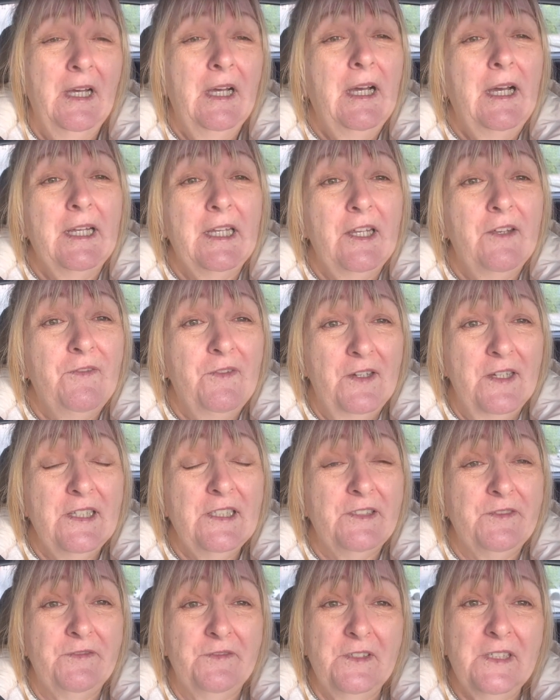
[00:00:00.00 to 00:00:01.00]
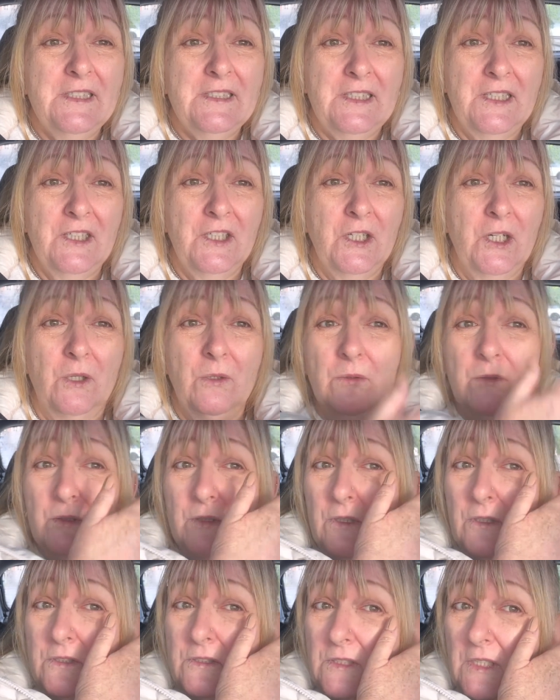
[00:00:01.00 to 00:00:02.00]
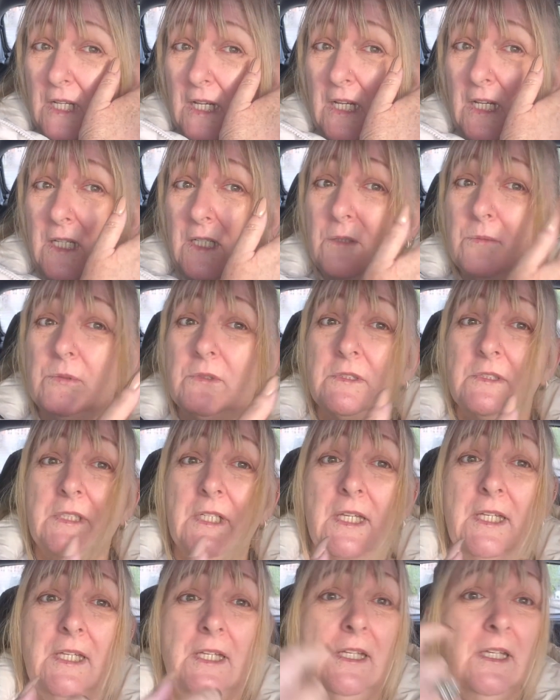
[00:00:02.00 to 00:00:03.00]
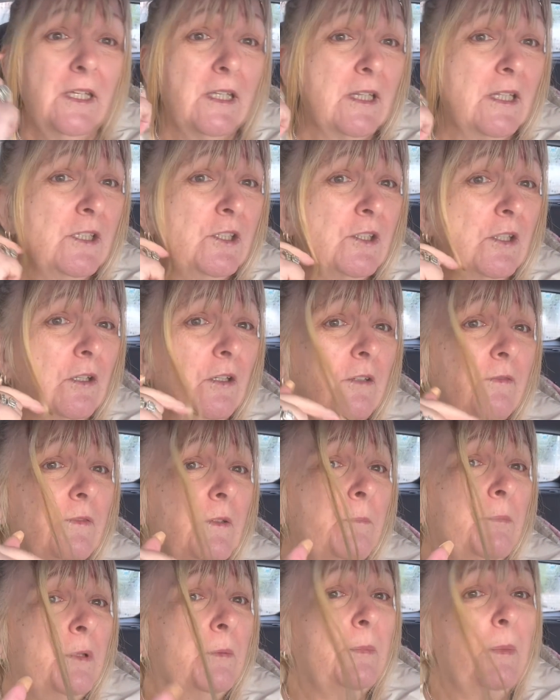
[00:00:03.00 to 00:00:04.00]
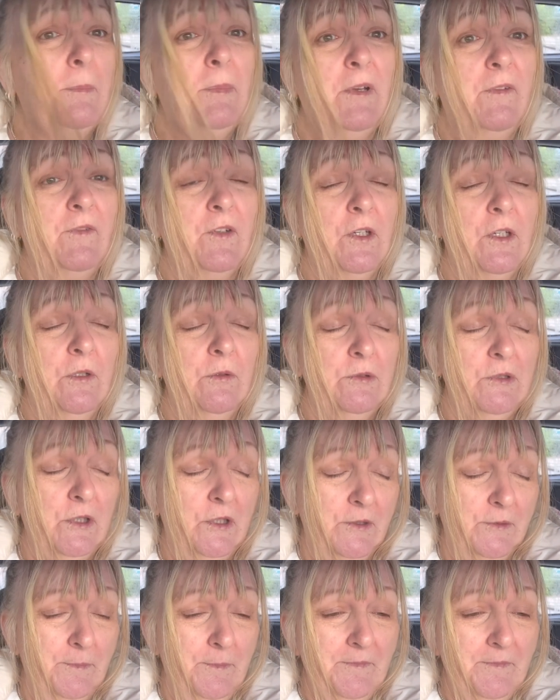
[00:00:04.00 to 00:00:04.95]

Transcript: And if it is freezing cold, I will take this off and put my puffer coat on.